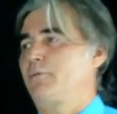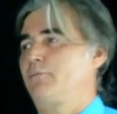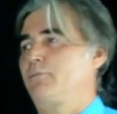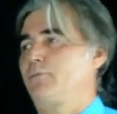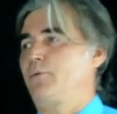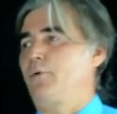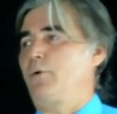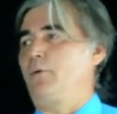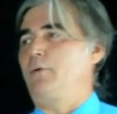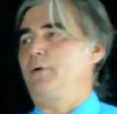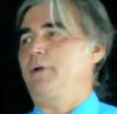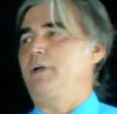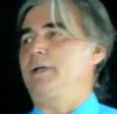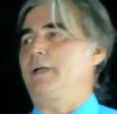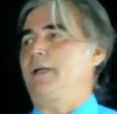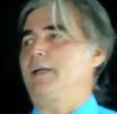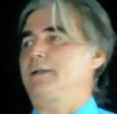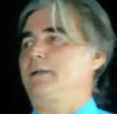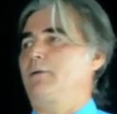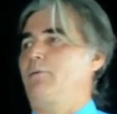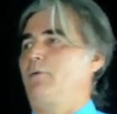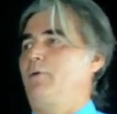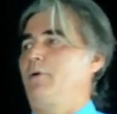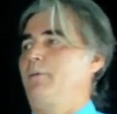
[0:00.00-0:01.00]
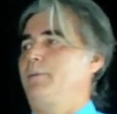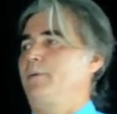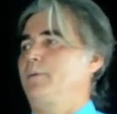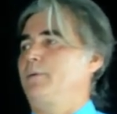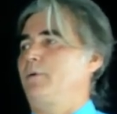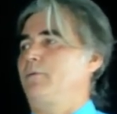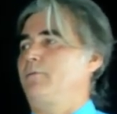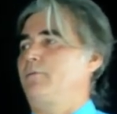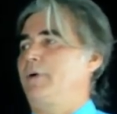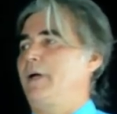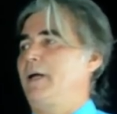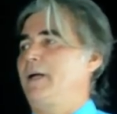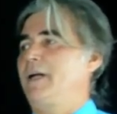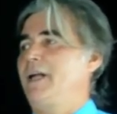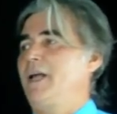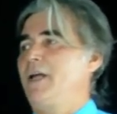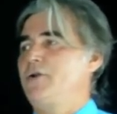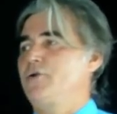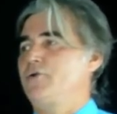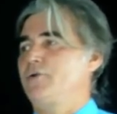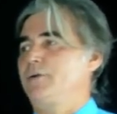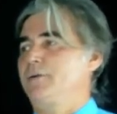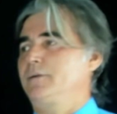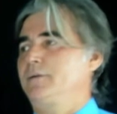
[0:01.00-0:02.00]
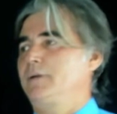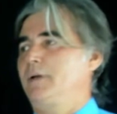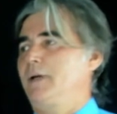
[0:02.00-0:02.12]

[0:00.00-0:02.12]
role in the development of a region